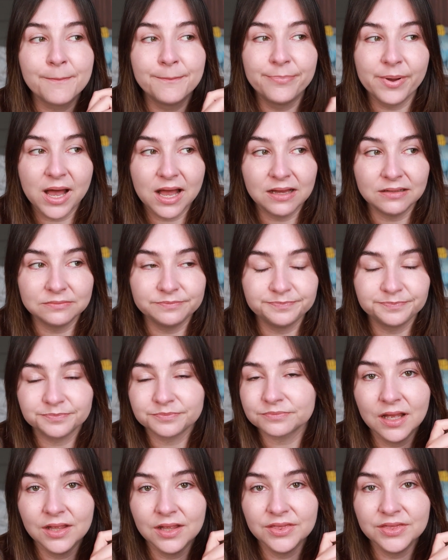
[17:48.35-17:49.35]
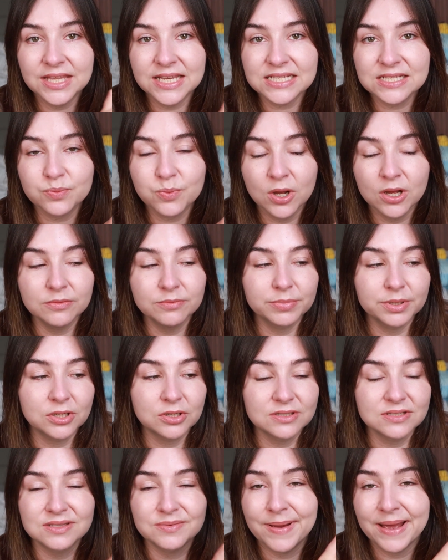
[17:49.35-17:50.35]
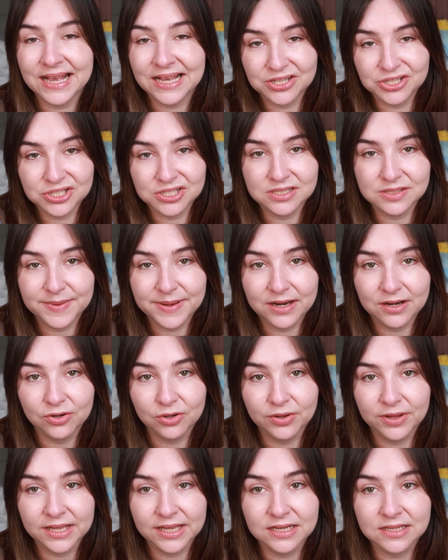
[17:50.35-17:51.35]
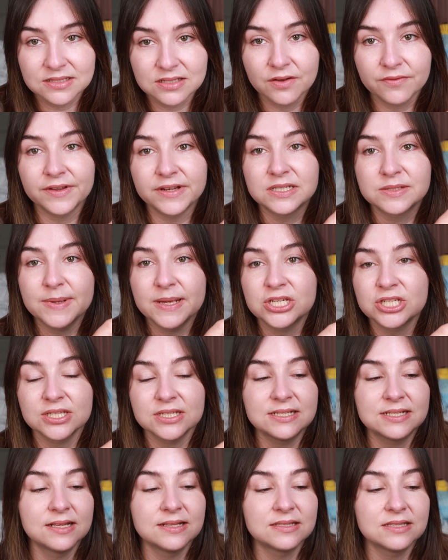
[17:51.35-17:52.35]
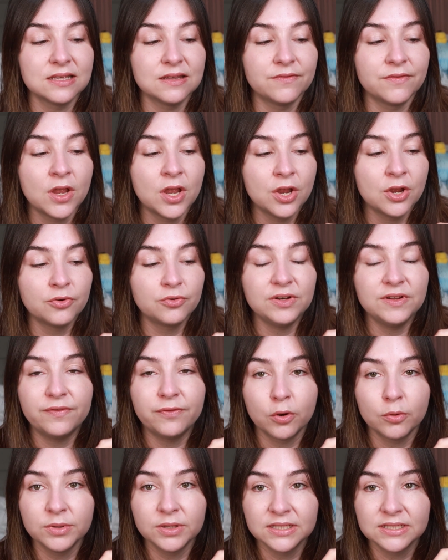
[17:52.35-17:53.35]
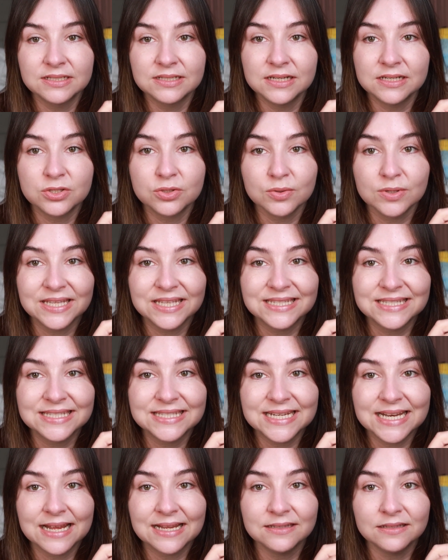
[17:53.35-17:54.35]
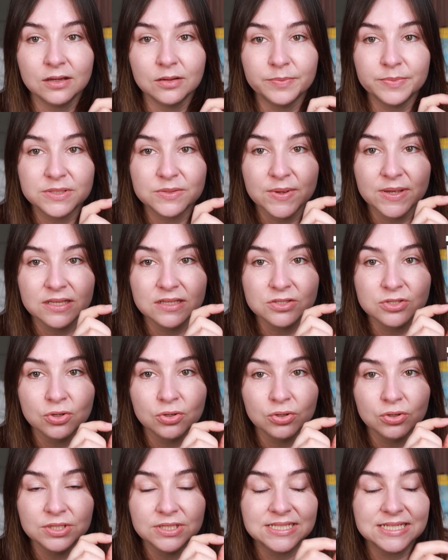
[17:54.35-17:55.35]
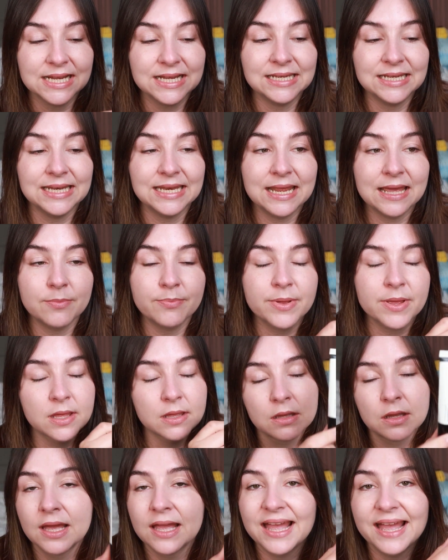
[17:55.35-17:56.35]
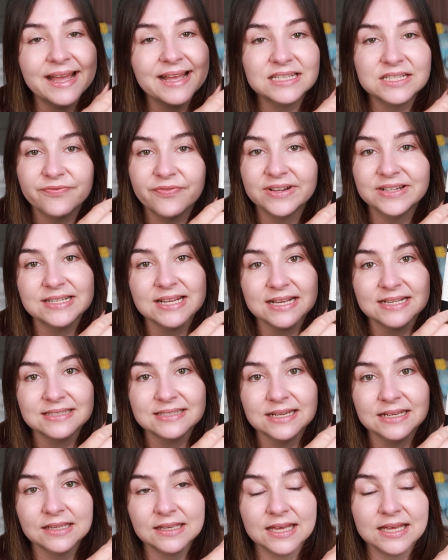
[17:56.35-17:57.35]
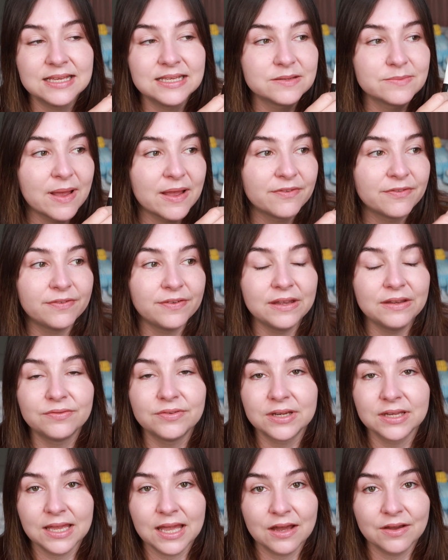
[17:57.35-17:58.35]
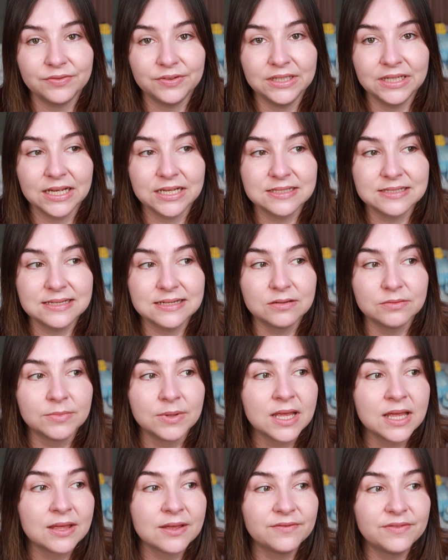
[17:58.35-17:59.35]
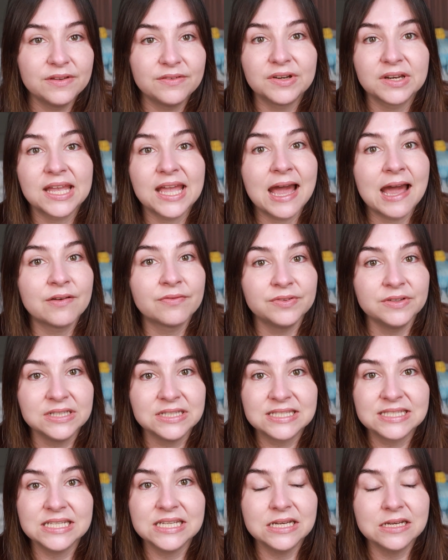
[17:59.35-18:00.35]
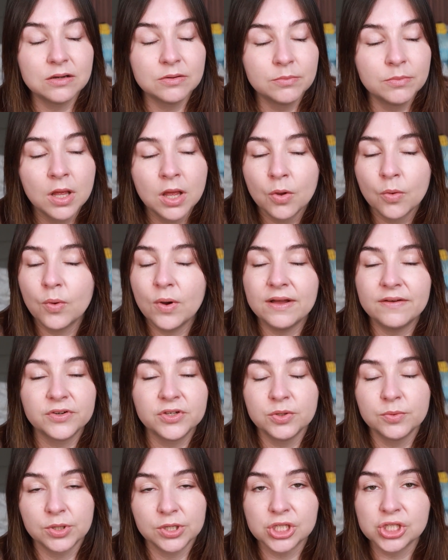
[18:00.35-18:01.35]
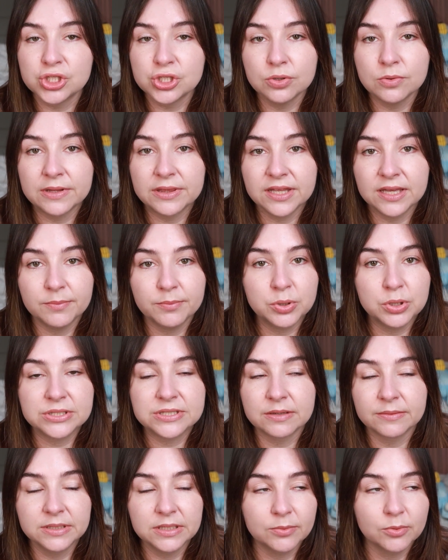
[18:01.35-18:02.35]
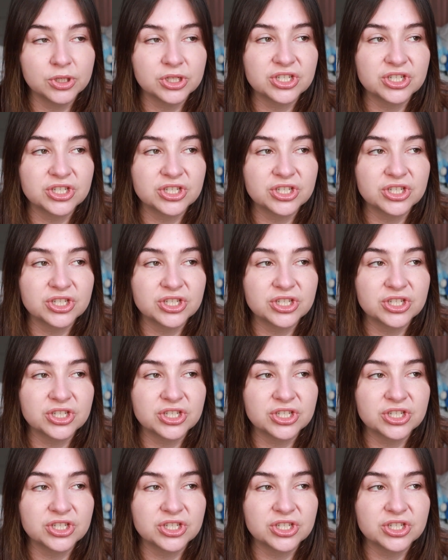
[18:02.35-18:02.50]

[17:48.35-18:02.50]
But this one, because the packaging is better and all that kind of stuff, and especially since they've reformulated it so it can stand up as well, it's not got the tiny nib, it's fantastic. It is my favourite caffeine eye serum, favourite caffeine serum, whatever you want to do with it. Put some in your